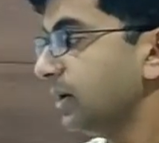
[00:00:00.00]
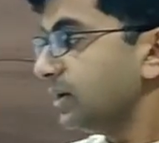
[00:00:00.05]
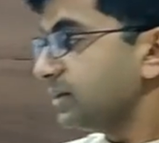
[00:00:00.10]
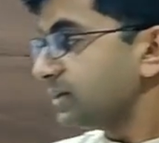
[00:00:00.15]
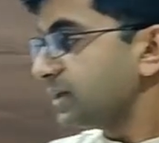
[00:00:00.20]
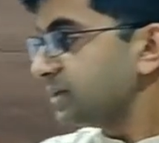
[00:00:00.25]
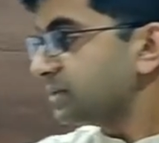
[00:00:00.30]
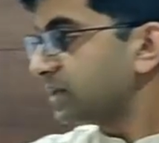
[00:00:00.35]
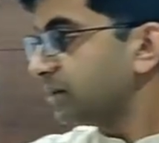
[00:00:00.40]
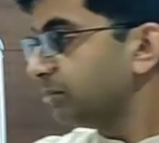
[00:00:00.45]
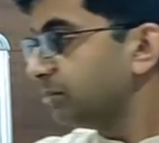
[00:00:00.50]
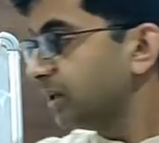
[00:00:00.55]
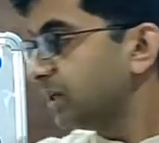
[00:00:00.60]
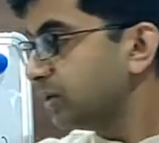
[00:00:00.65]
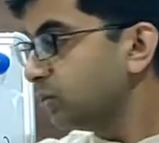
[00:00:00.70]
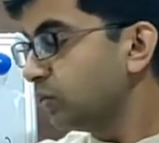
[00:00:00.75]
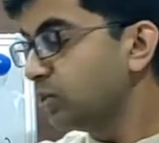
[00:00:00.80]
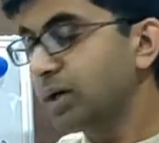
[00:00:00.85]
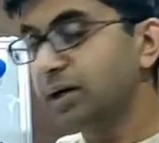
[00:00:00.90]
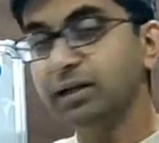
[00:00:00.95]
Say
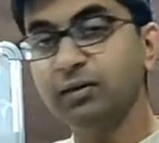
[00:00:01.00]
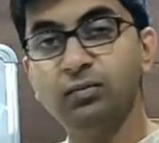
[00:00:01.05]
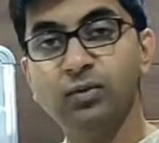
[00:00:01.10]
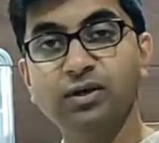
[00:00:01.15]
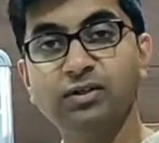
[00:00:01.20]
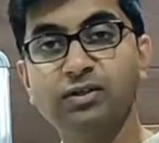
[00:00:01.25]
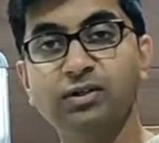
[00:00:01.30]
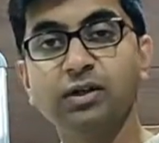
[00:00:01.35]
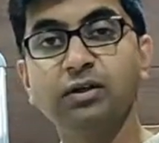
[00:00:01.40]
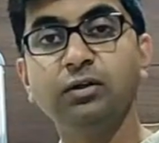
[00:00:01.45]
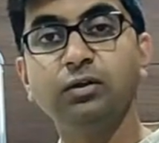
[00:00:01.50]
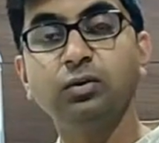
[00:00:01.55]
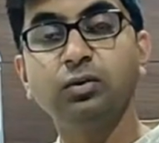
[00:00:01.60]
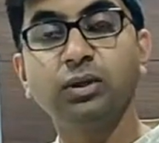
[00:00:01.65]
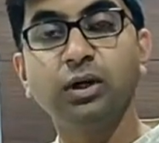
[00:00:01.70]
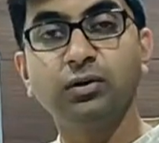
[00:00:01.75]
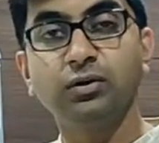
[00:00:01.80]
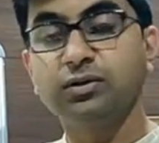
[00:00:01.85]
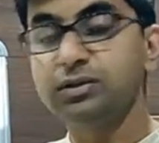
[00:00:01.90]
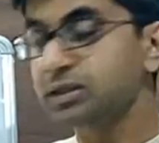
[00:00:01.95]
somebody who had invested in
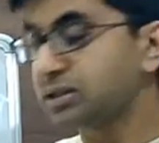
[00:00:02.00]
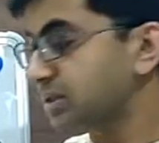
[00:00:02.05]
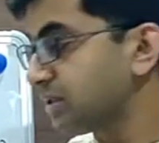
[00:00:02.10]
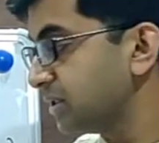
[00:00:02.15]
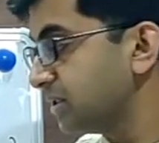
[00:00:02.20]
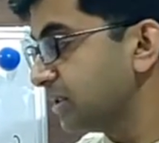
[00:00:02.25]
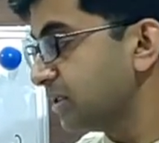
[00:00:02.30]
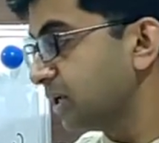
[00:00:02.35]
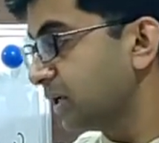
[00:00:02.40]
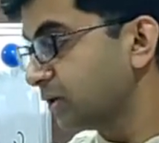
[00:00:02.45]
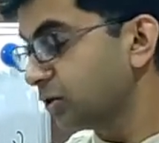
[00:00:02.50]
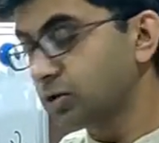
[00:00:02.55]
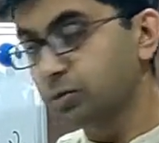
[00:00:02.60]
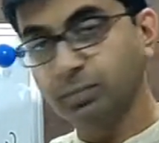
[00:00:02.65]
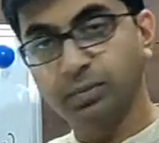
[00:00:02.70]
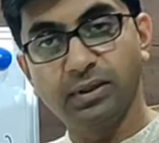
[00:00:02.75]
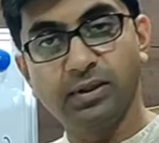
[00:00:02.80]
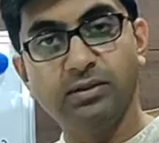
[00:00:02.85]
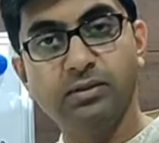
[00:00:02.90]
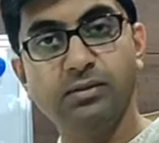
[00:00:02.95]
2016 100
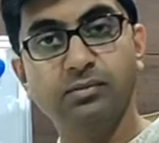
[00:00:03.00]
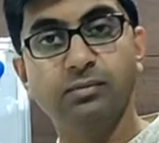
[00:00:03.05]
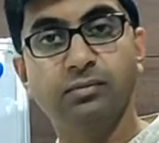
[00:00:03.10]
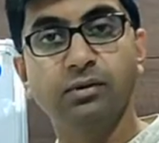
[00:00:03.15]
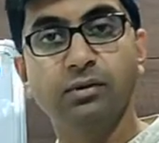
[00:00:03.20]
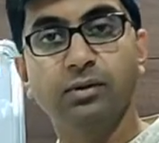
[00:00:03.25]
rupees,